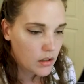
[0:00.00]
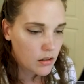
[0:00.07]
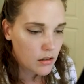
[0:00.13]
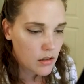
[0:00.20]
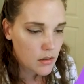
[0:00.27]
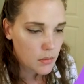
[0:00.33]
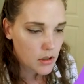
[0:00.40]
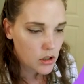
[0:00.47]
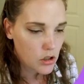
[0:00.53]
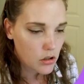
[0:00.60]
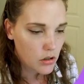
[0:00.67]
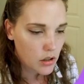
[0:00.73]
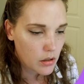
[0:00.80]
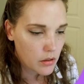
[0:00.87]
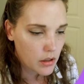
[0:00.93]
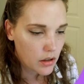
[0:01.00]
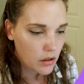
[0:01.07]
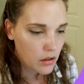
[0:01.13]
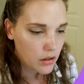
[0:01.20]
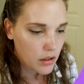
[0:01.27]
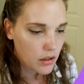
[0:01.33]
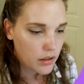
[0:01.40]
Let's make sure that I
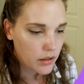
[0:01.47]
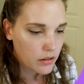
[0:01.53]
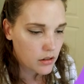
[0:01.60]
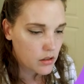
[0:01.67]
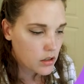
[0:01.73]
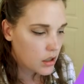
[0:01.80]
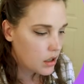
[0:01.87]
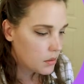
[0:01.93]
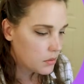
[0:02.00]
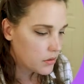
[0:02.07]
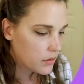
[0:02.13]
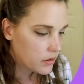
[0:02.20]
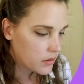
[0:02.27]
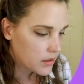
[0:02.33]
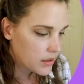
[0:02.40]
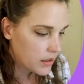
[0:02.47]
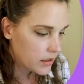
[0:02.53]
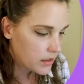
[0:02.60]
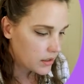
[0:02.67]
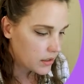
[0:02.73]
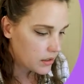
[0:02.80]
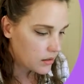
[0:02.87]
lock the layer on top so I don't
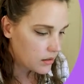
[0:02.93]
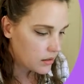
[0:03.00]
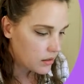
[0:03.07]
select it.